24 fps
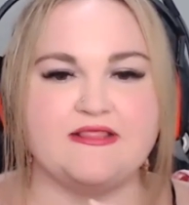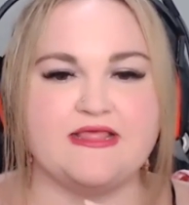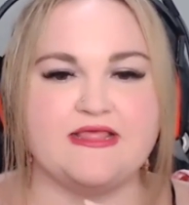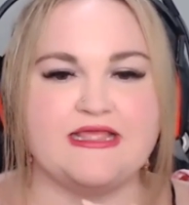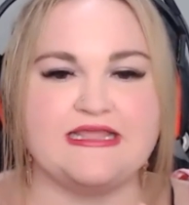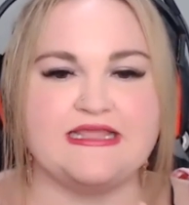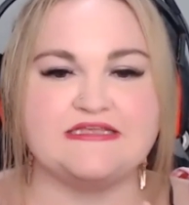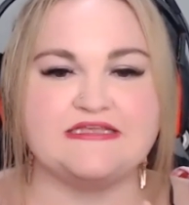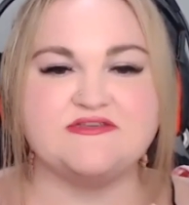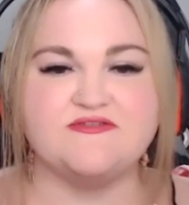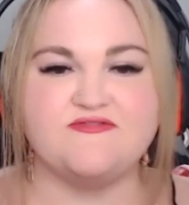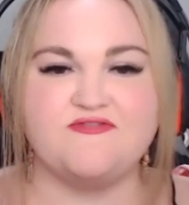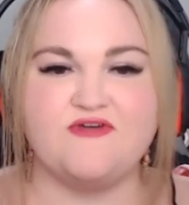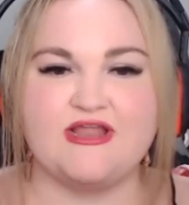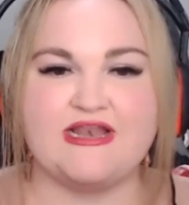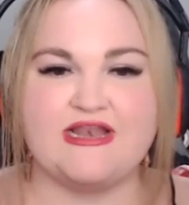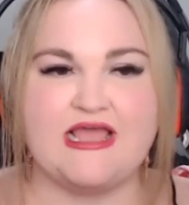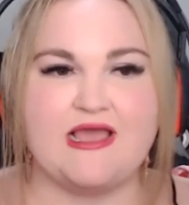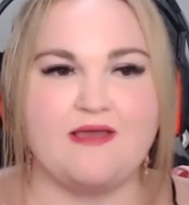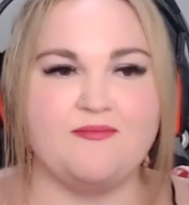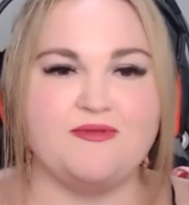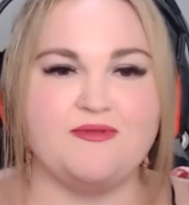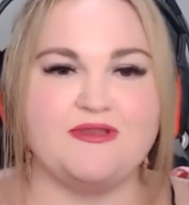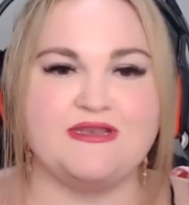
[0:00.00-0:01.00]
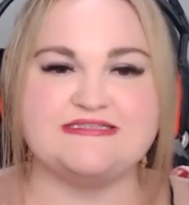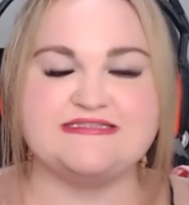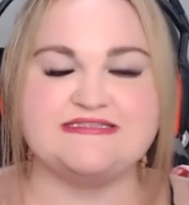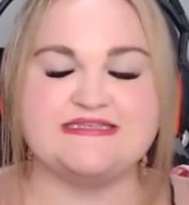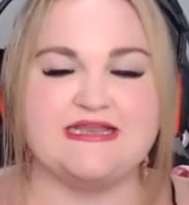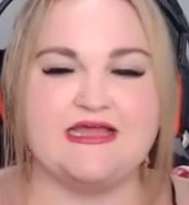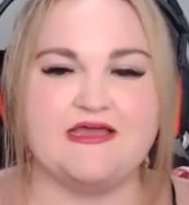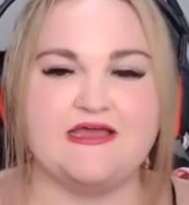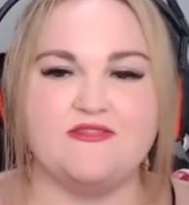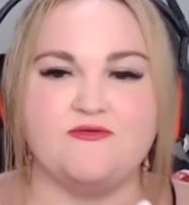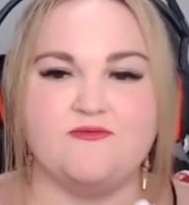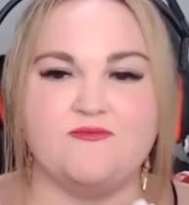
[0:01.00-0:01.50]
They need to find happiness
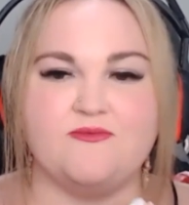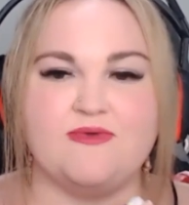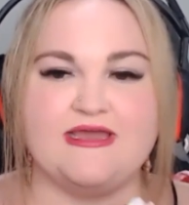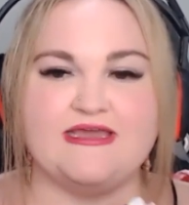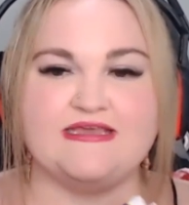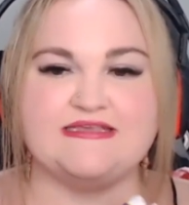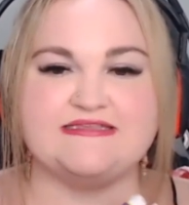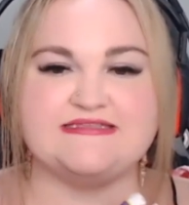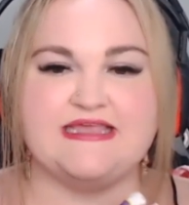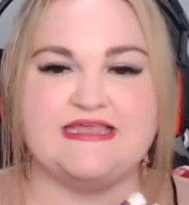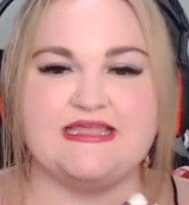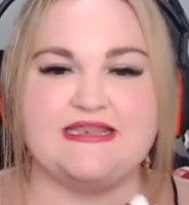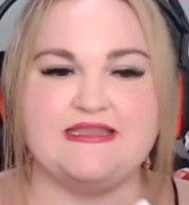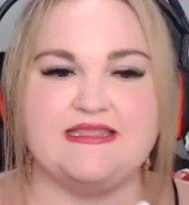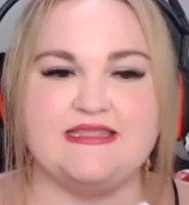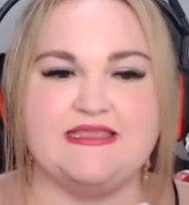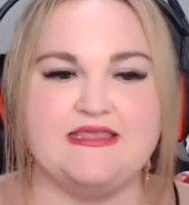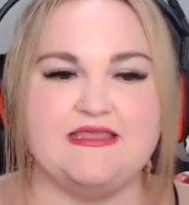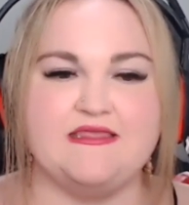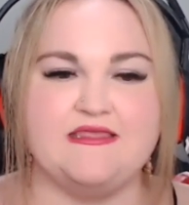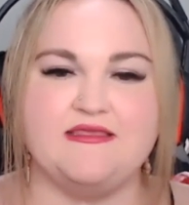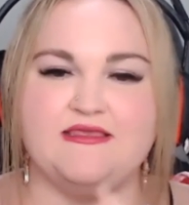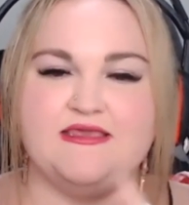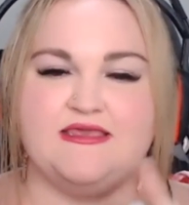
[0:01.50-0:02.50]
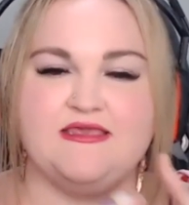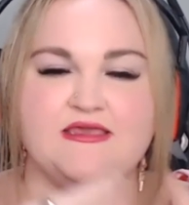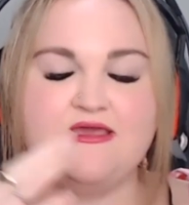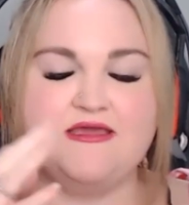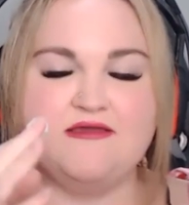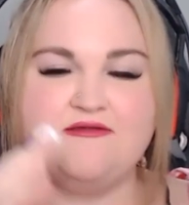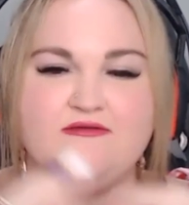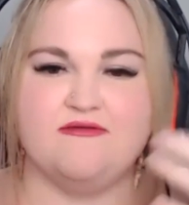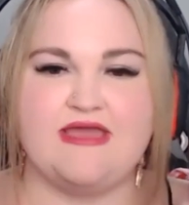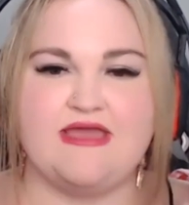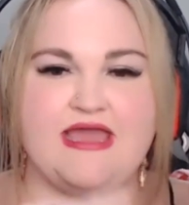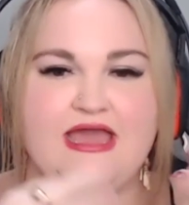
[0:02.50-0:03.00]
in other ways and
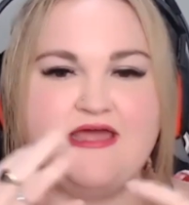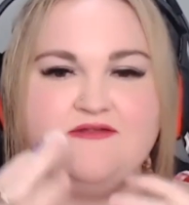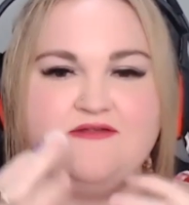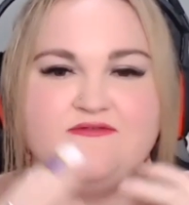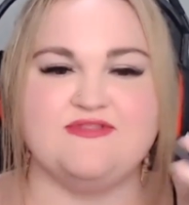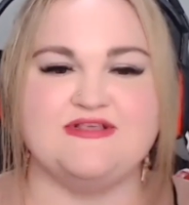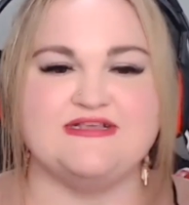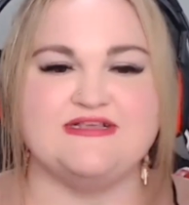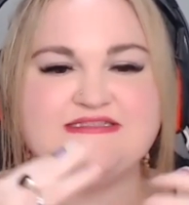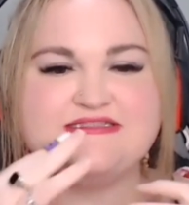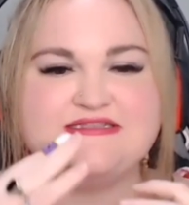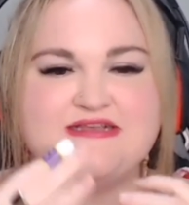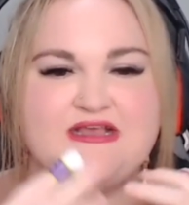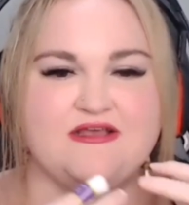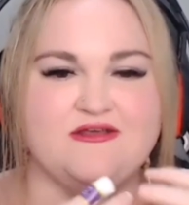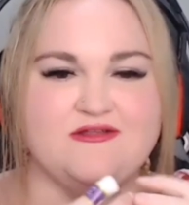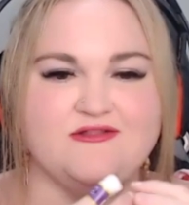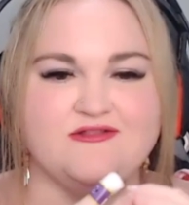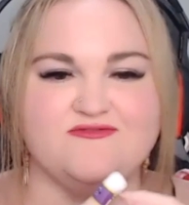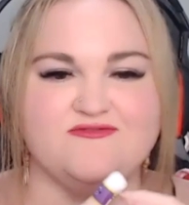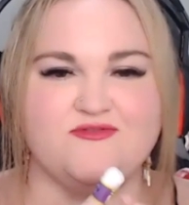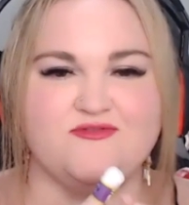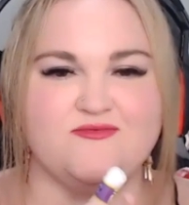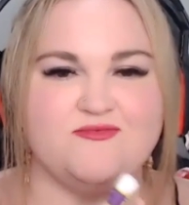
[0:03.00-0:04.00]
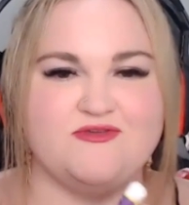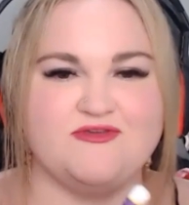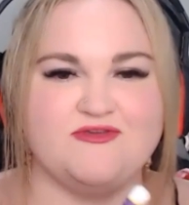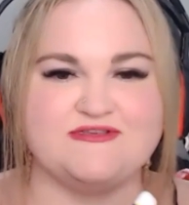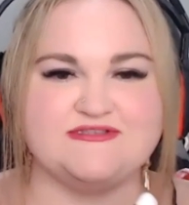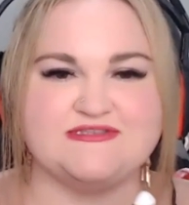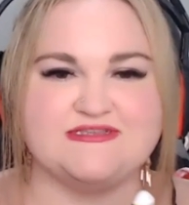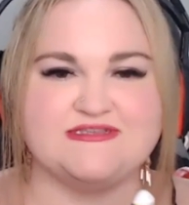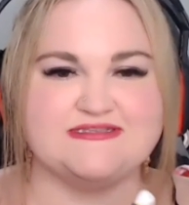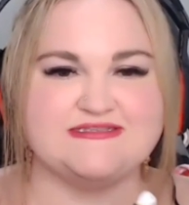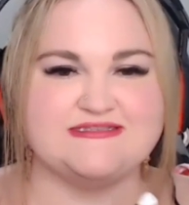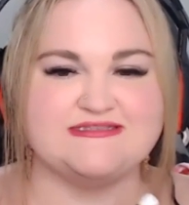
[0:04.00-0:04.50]
get out of this cycle of
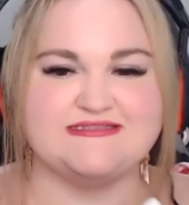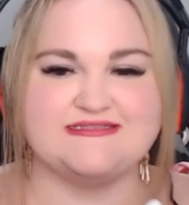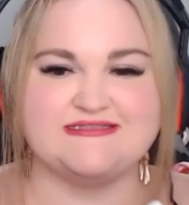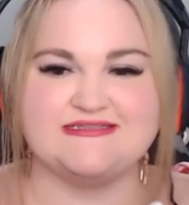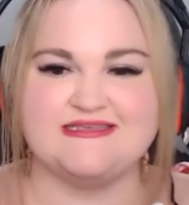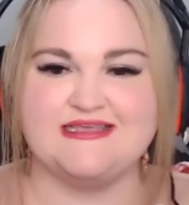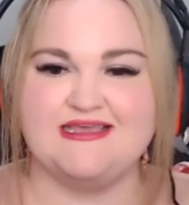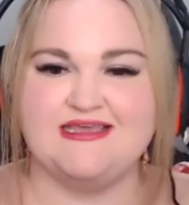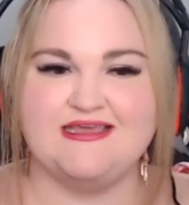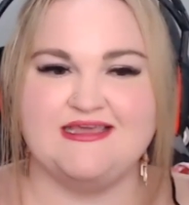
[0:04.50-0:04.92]
abuse because